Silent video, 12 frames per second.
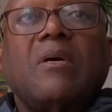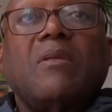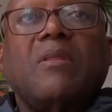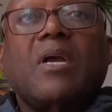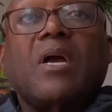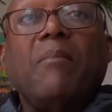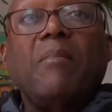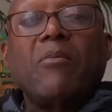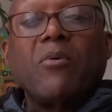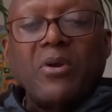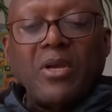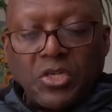the
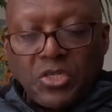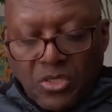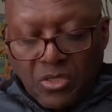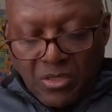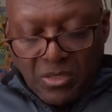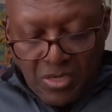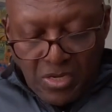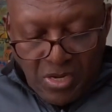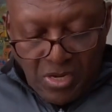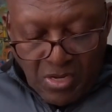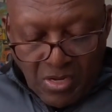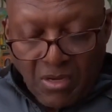commemoration
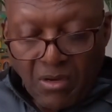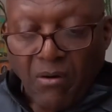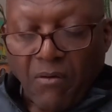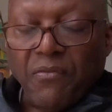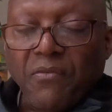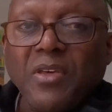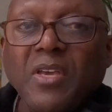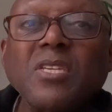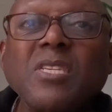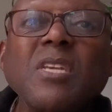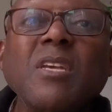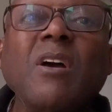of
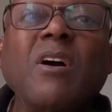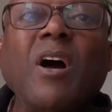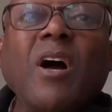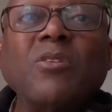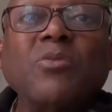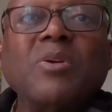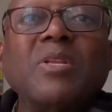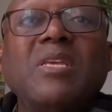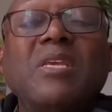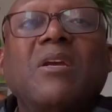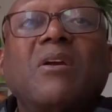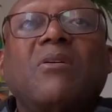this 100
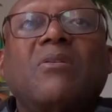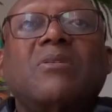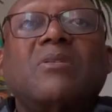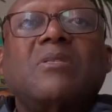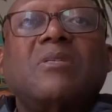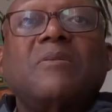years